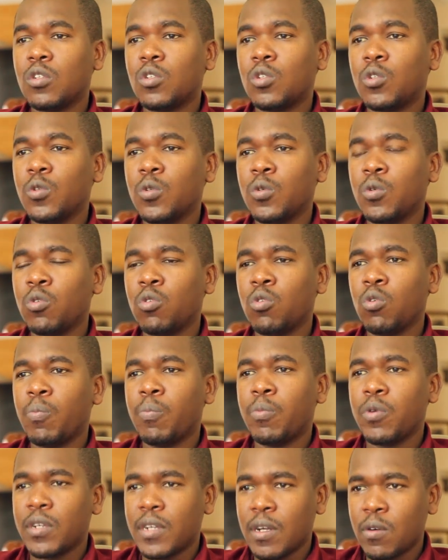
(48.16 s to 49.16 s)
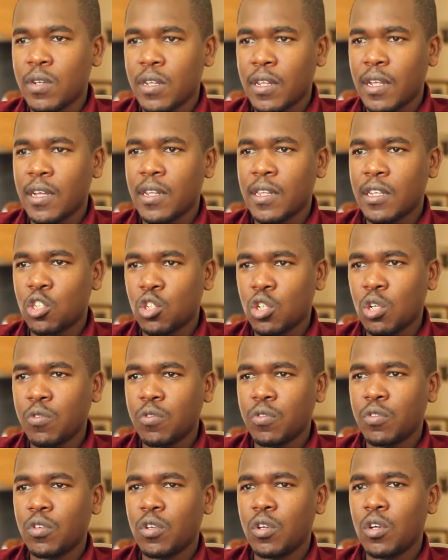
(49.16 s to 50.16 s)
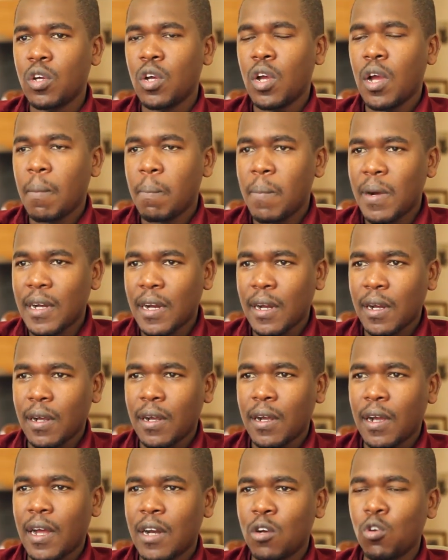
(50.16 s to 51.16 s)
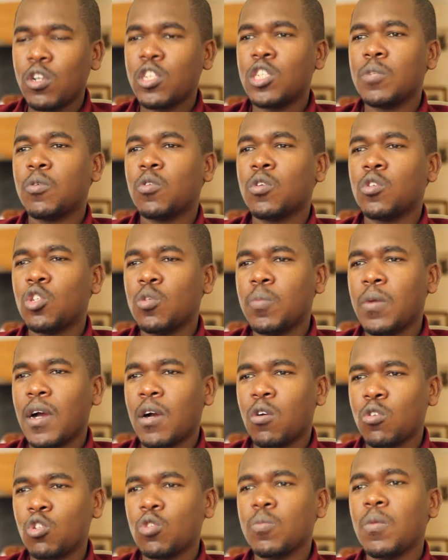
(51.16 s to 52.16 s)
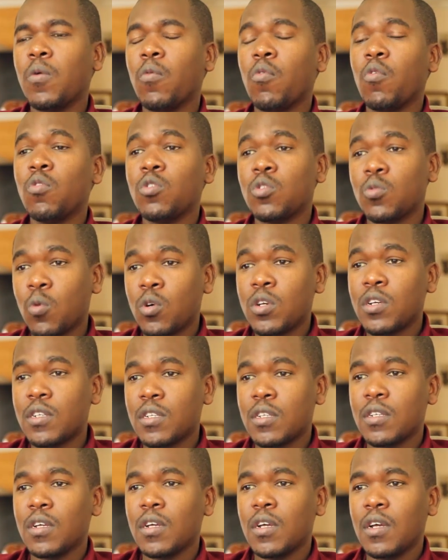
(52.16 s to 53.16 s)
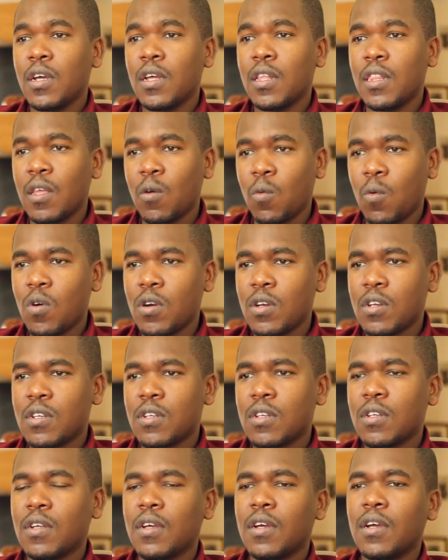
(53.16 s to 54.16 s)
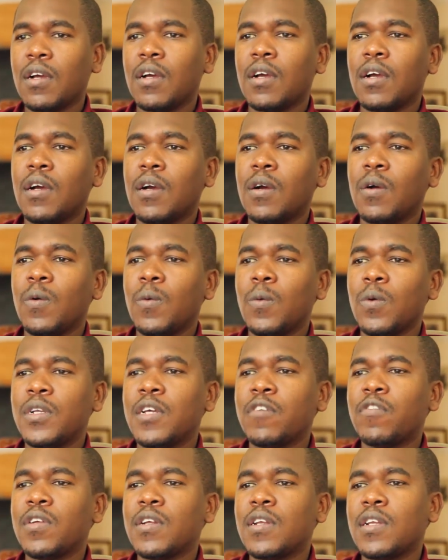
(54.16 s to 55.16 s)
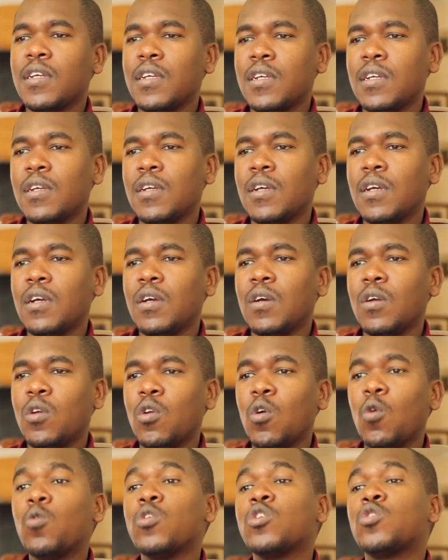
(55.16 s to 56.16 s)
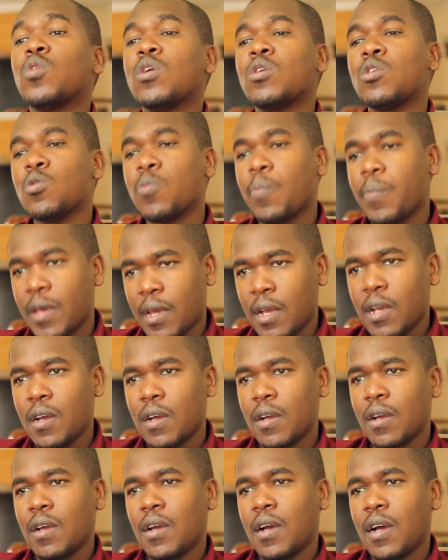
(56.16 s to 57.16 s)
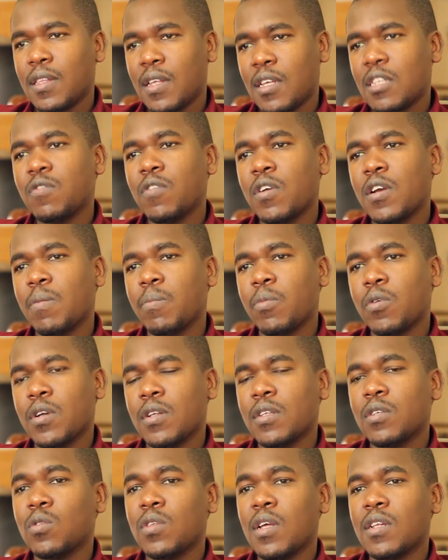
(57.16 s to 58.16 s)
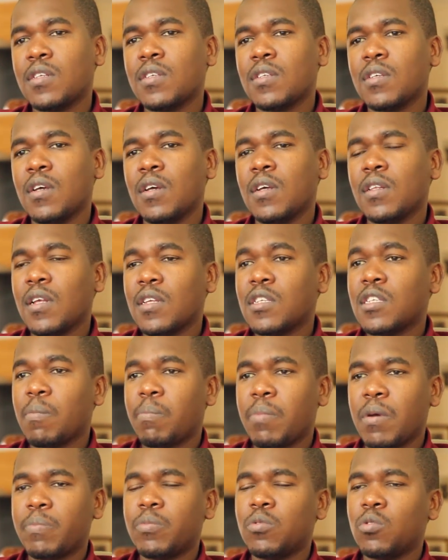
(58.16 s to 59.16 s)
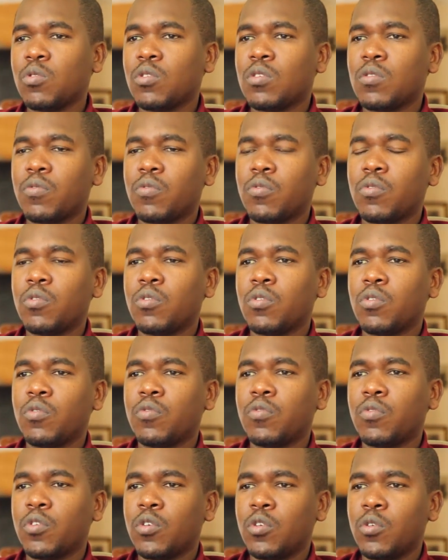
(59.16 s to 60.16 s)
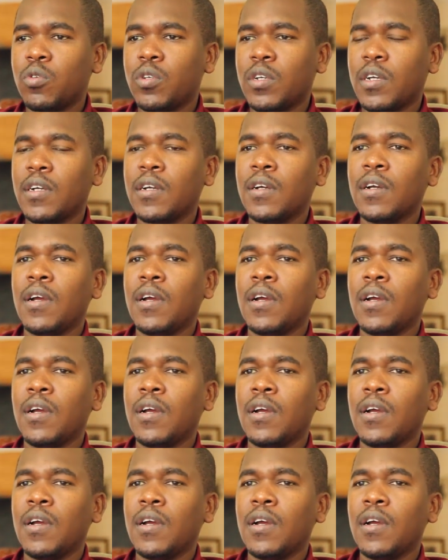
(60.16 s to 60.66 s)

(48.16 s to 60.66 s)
to put it out there in the shelf, but a knowledgeable consumer, a consumer who knows what they want, will definitely know which one to pick, and that's very important. So that's the pep juice for you. Yeah.